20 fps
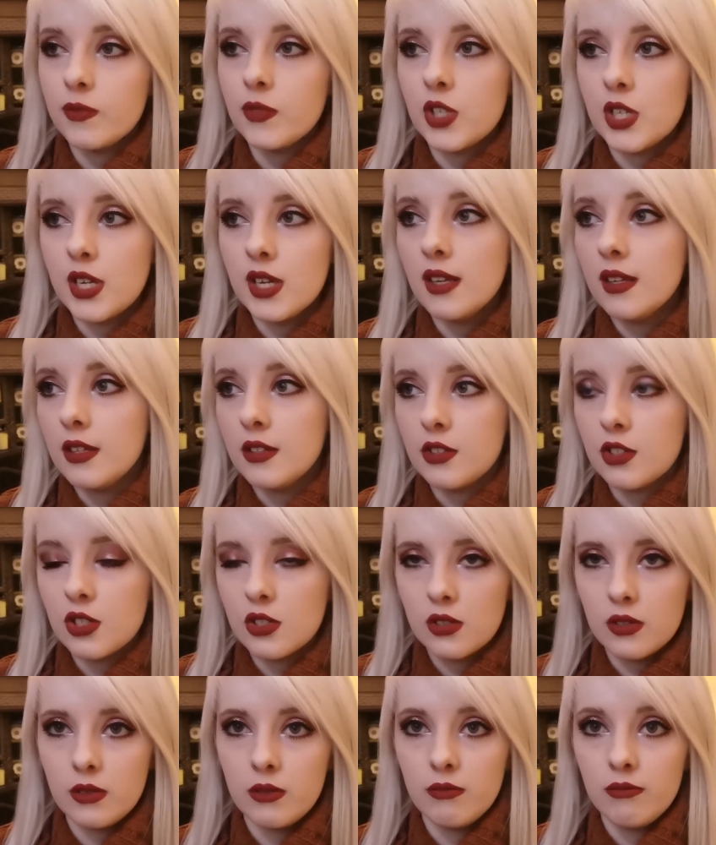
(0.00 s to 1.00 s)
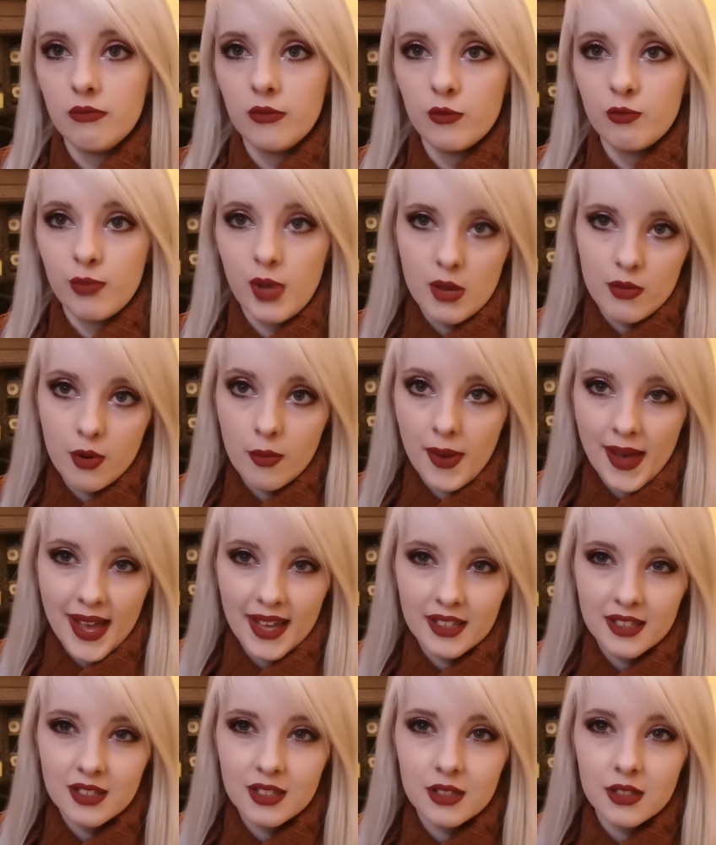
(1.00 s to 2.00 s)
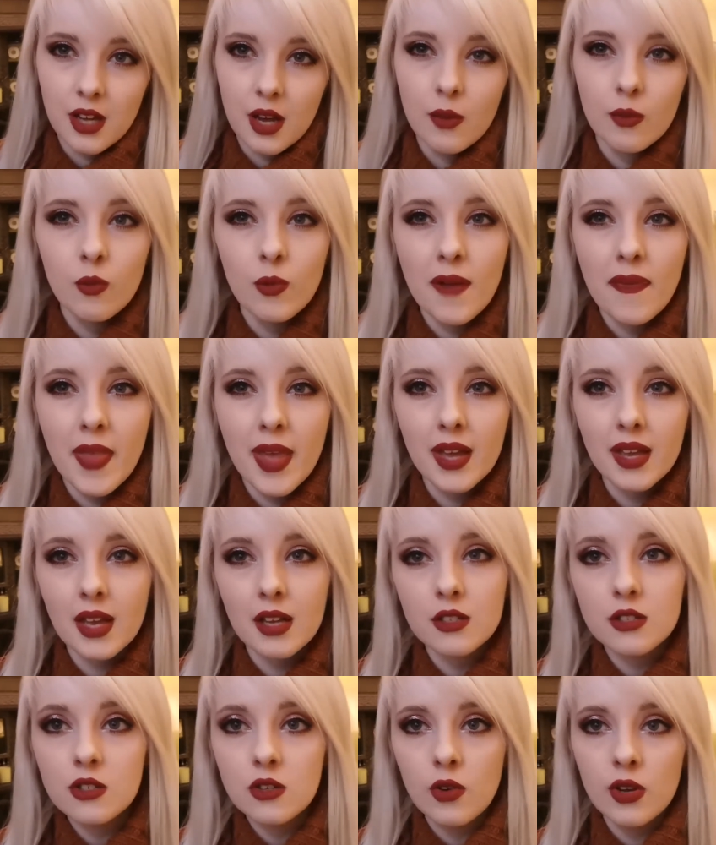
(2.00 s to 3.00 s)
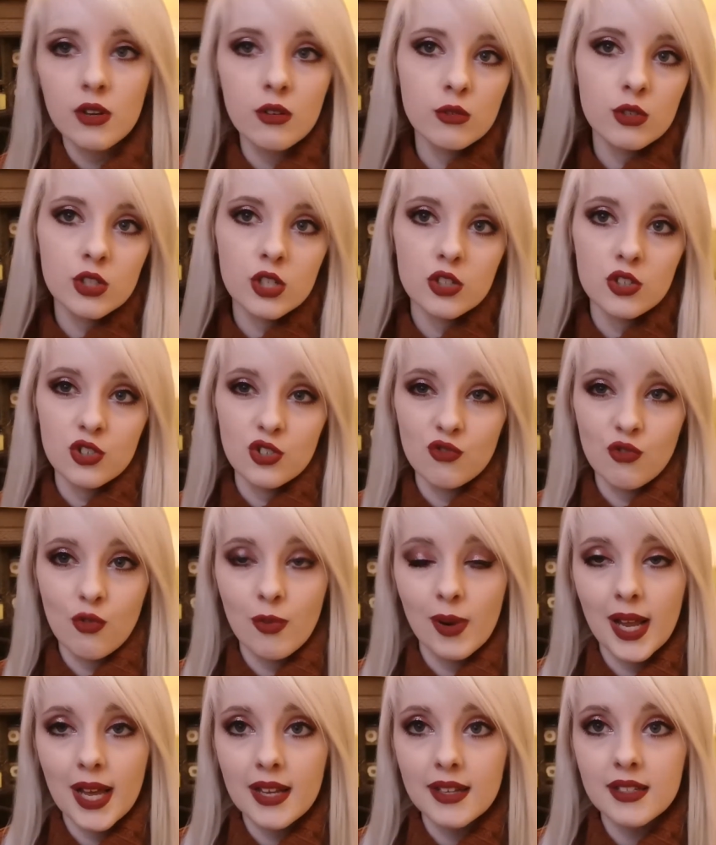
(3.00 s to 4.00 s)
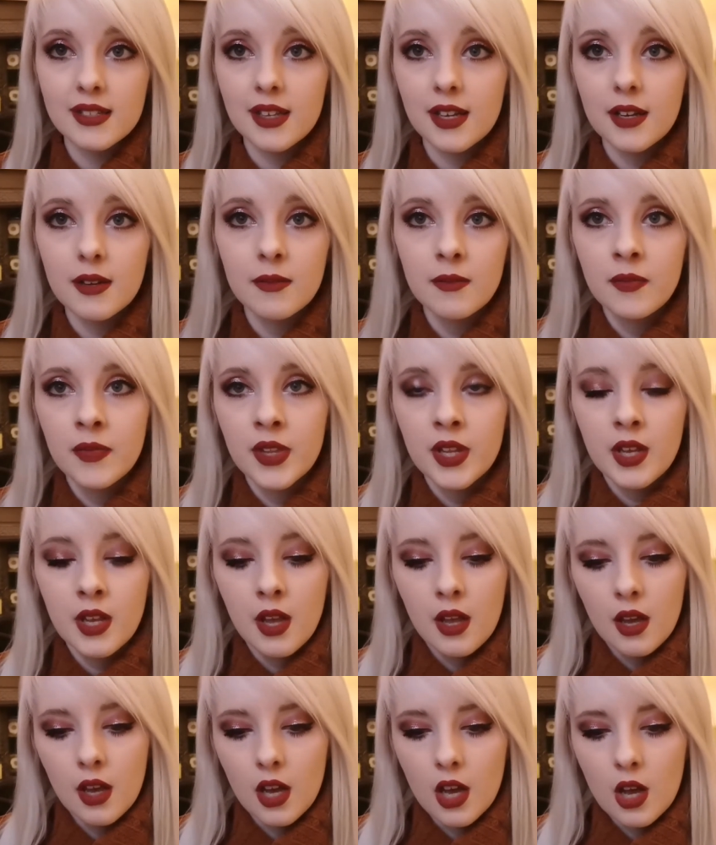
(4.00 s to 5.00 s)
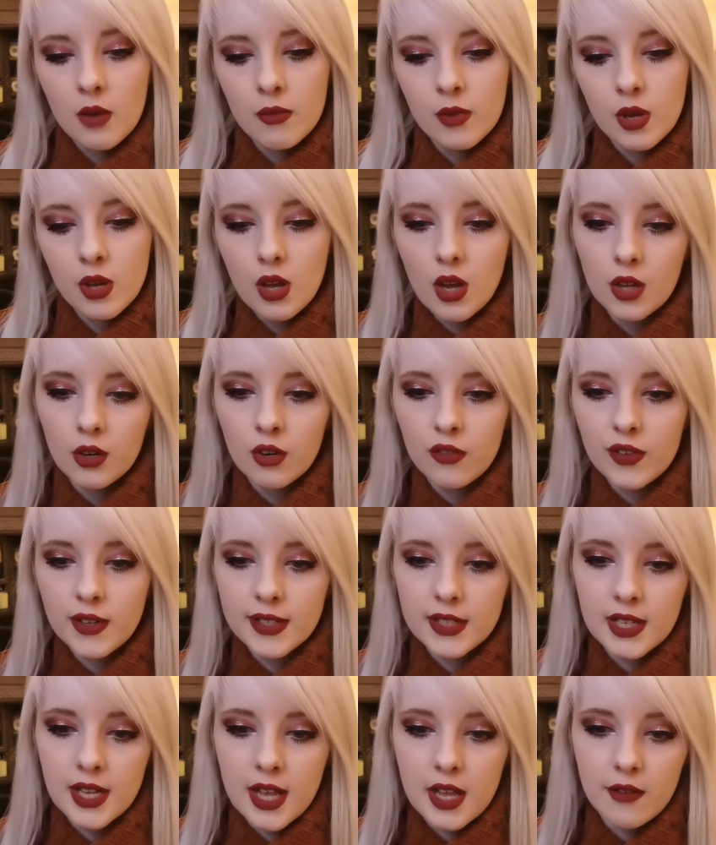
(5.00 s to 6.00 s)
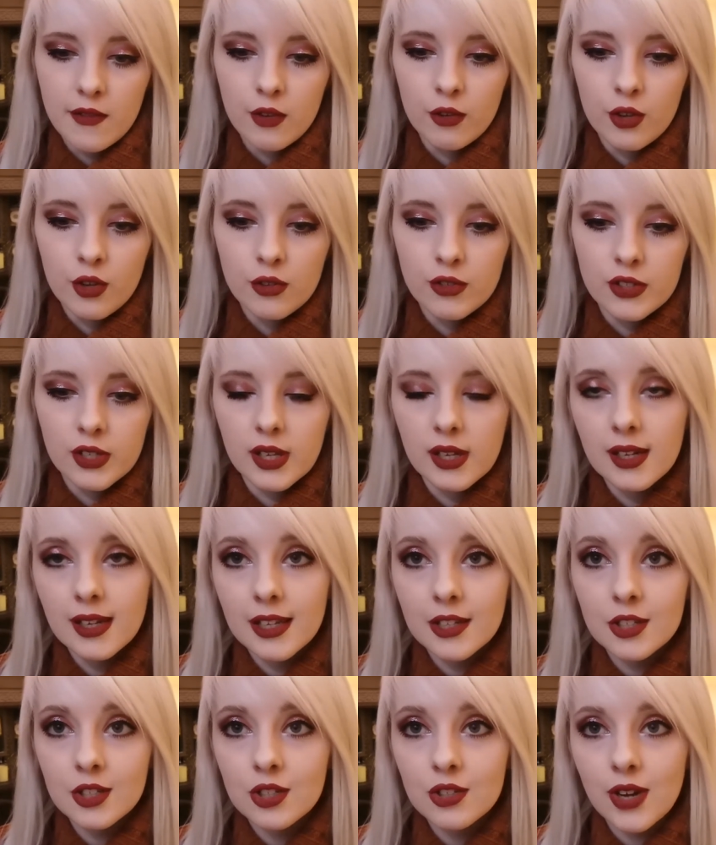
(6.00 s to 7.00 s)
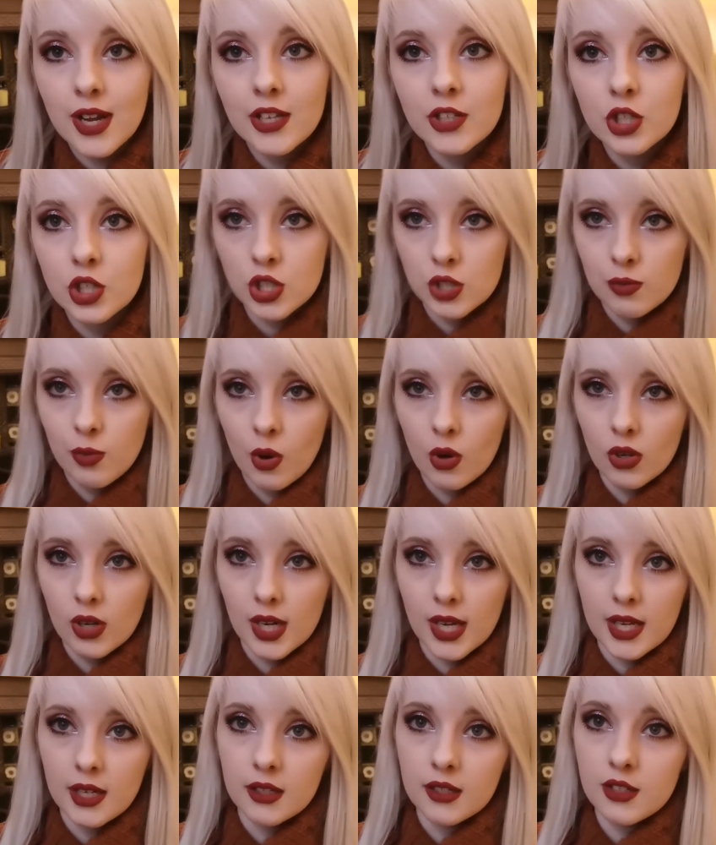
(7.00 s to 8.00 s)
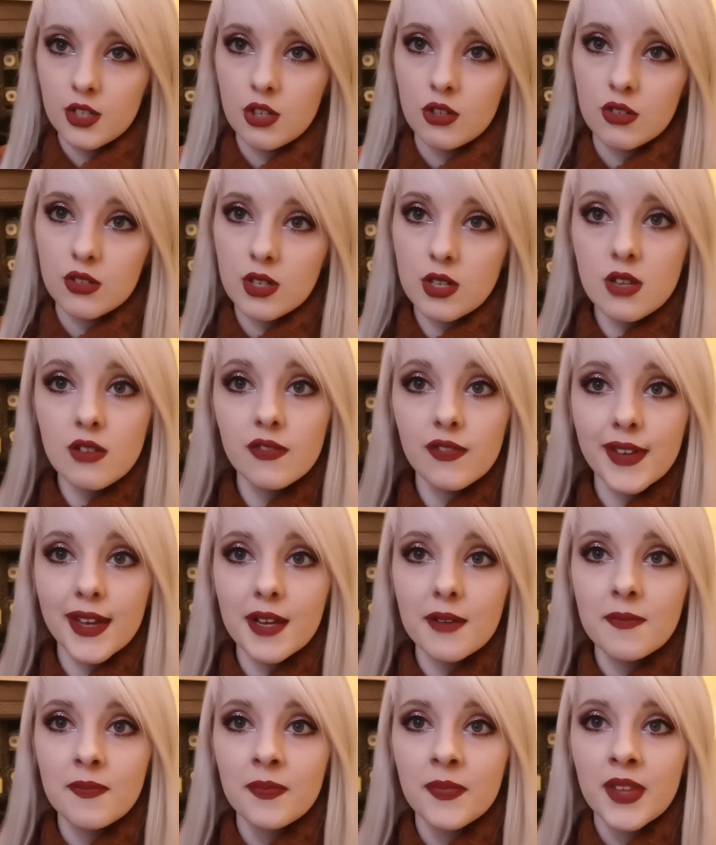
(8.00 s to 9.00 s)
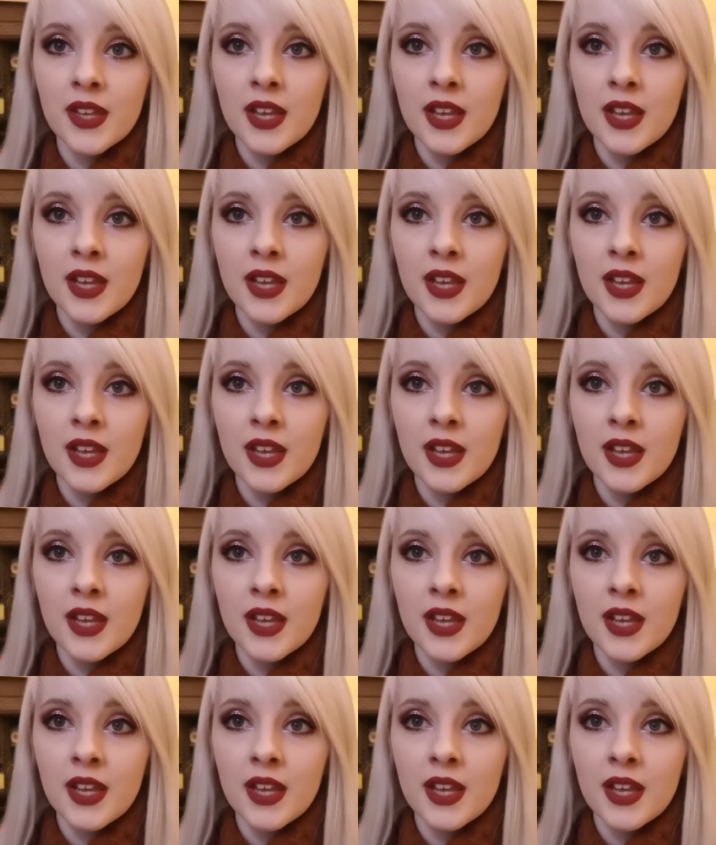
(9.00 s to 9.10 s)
It's just be prepared when that gets soiled to just replace it. And obviously if you're using a litter tray, just spot clean as you see fit.